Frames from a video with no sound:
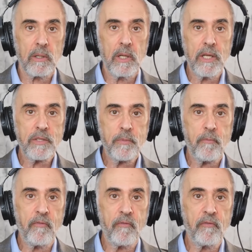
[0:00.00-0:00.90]
is
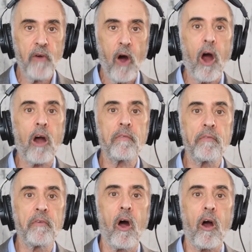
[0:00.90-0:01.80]
far,
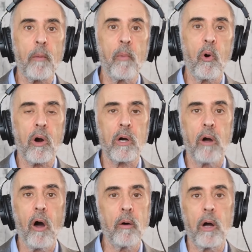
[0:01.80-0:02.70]
far more,
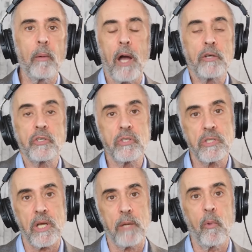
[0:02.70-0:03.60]
I shouldn't
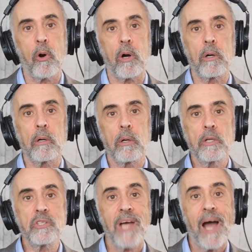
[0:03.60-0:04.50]
say more,
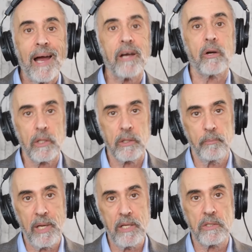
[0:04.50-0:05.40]
entirely
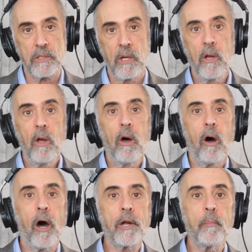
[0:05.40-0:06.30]
based
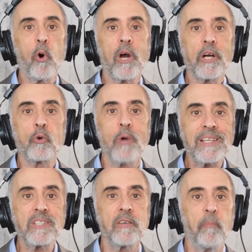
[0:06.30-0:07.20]
on a more
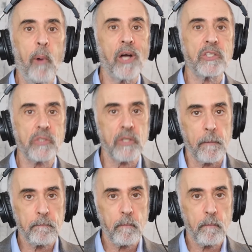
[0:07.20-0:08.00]
aggressive posture.